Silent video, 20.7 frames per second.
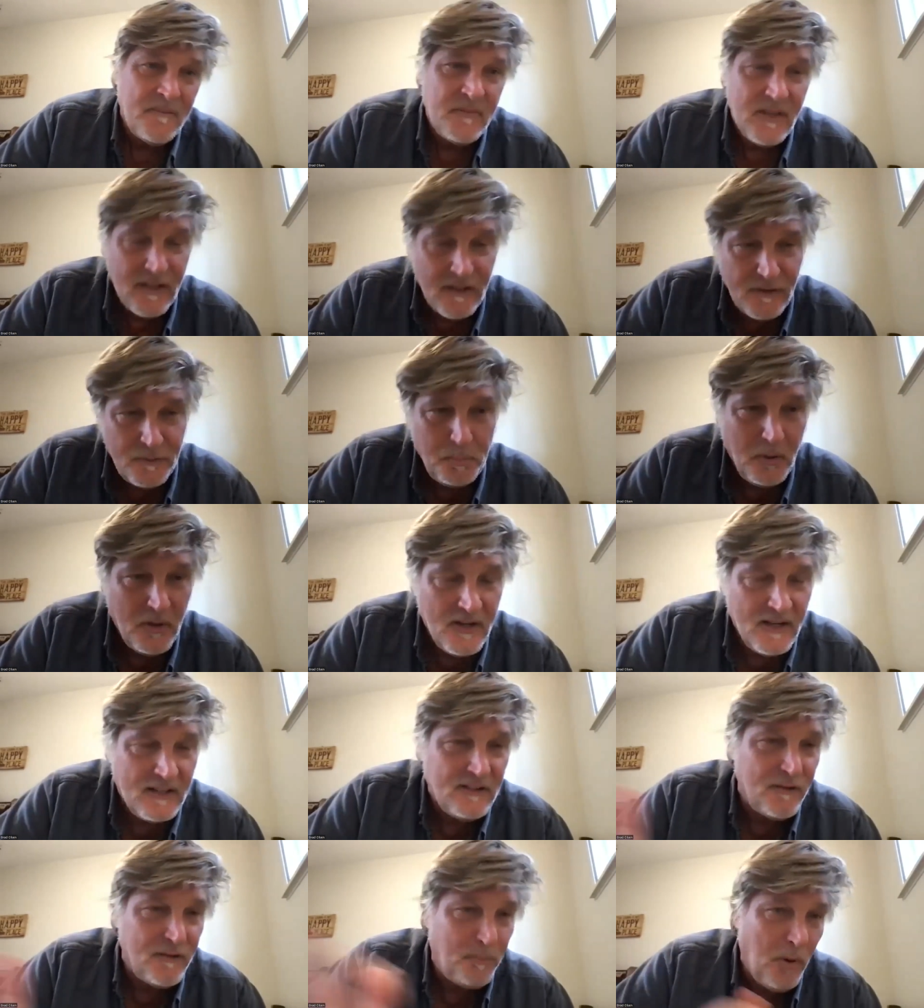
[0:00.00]
is
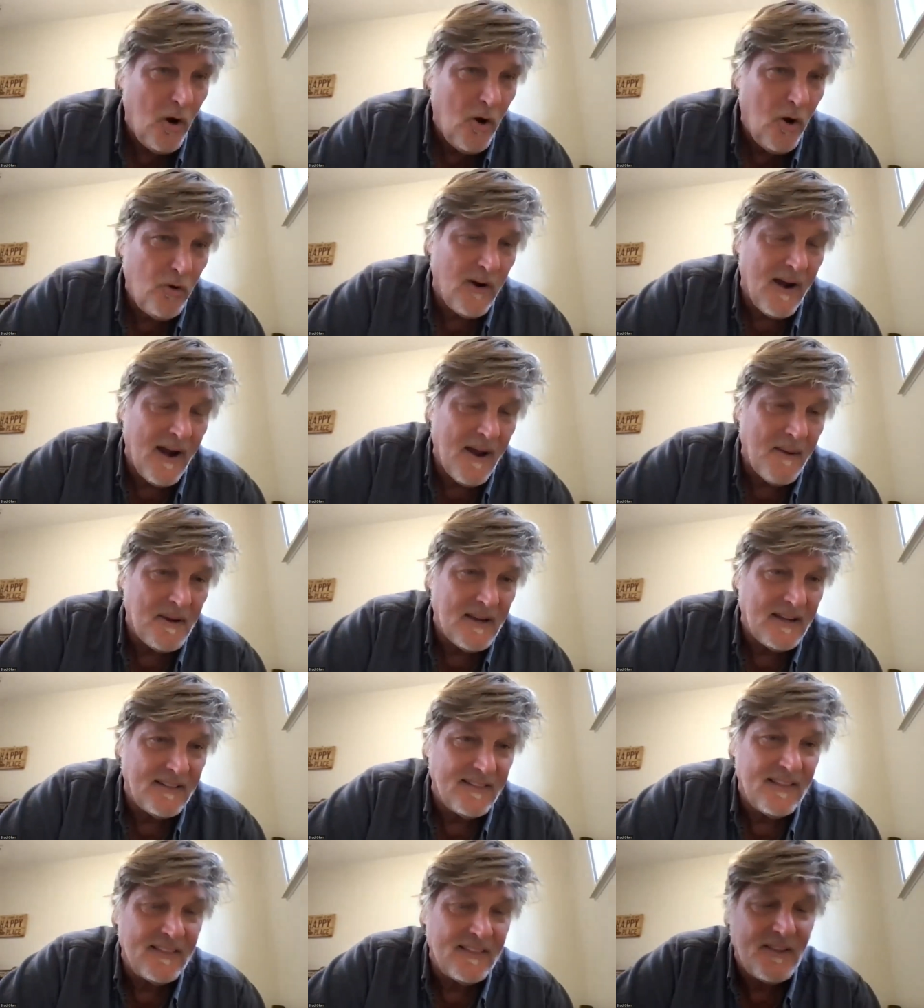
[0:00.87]
predictive
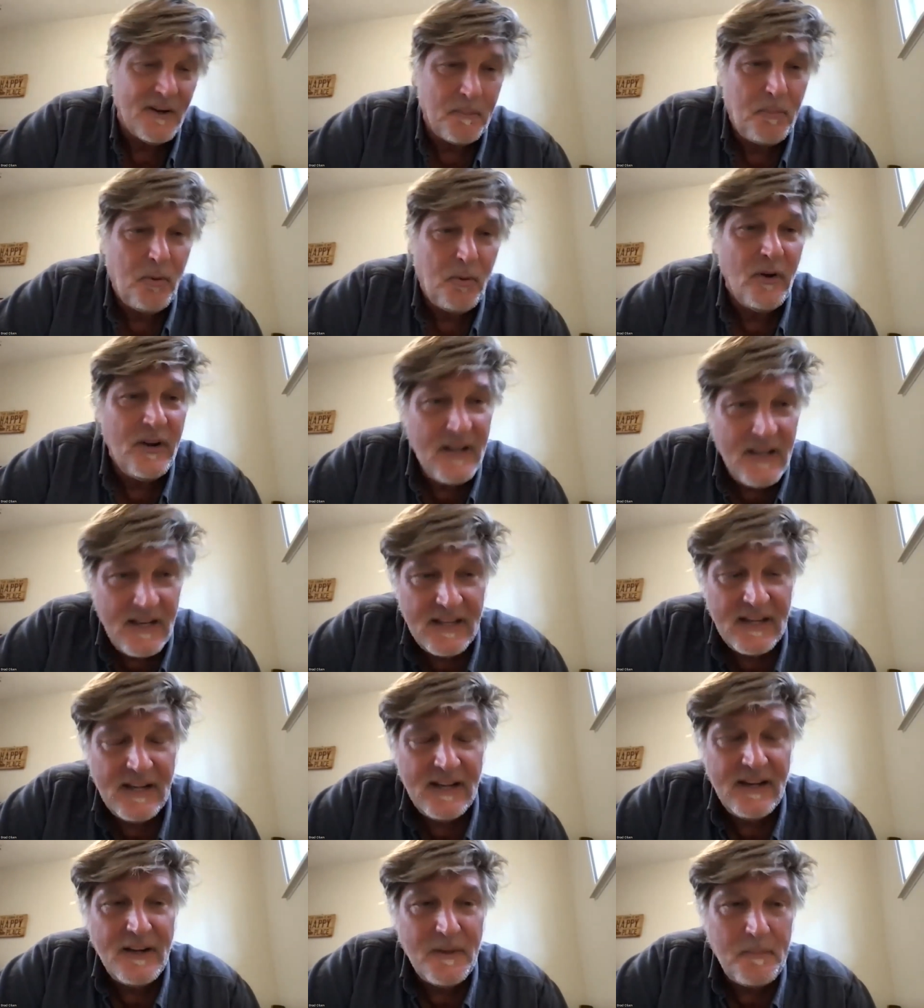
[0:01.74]
programming, that they're putting
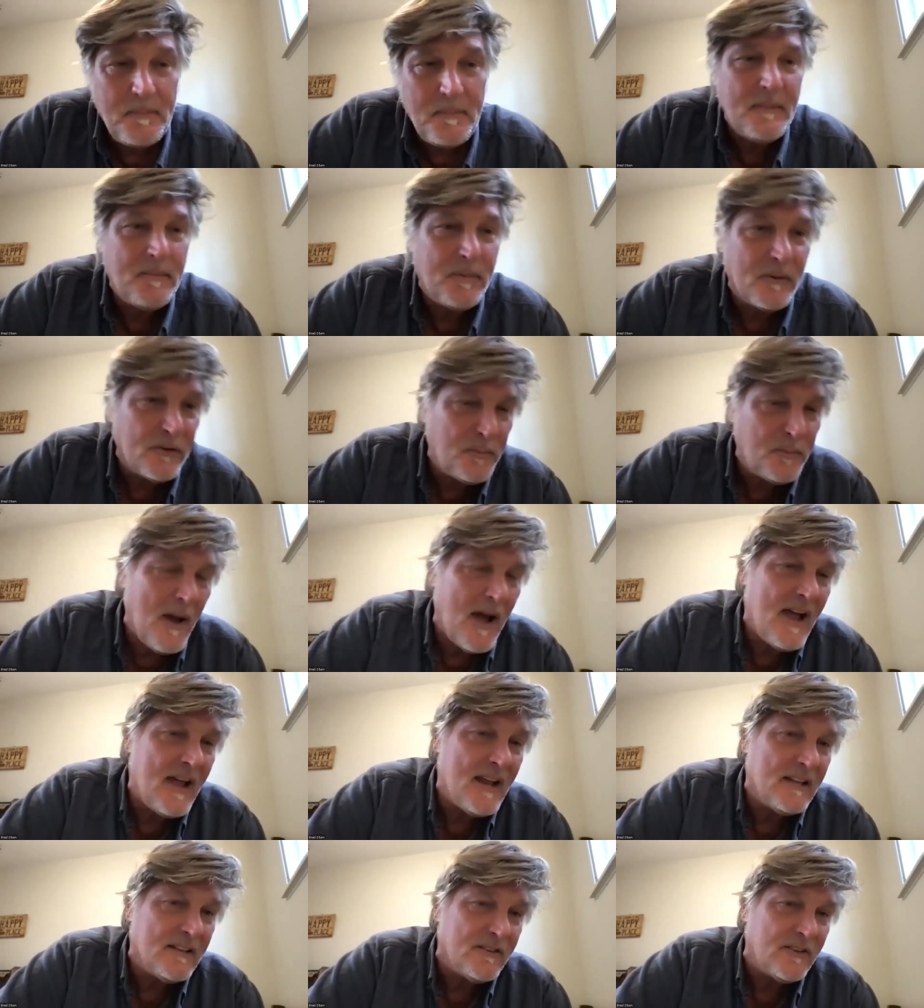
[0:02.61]
it into people's
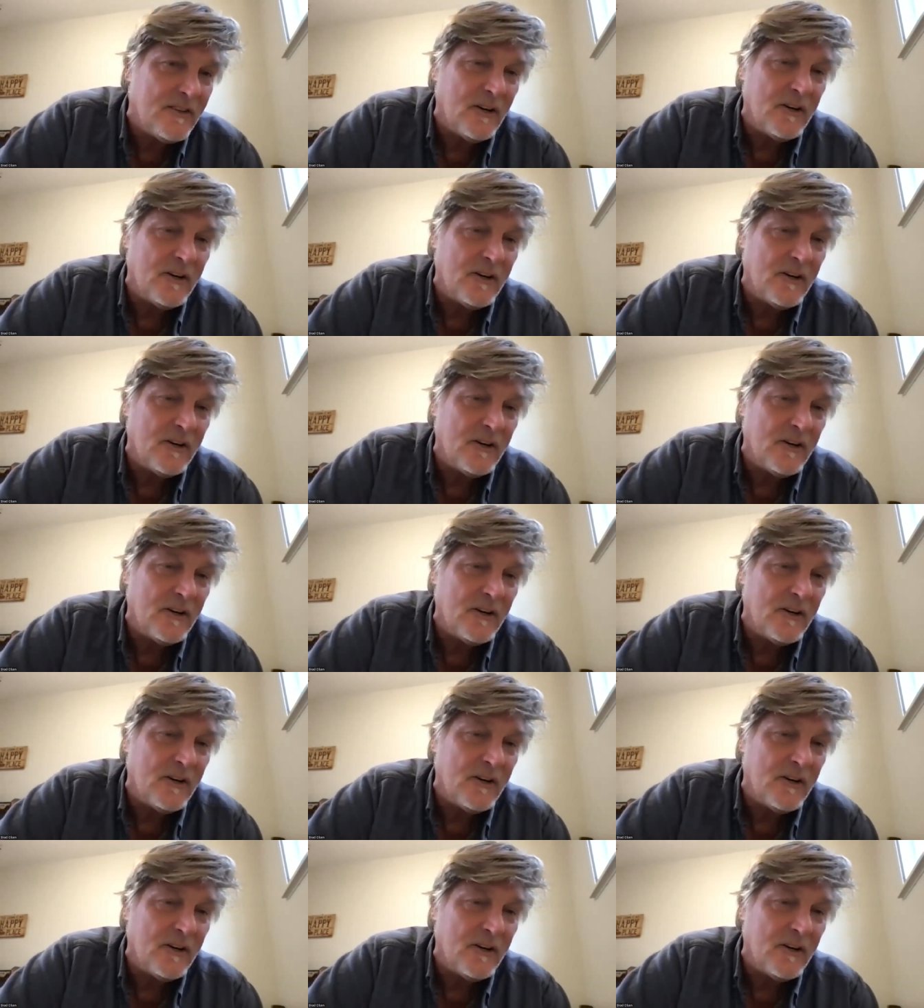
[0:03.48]
minds.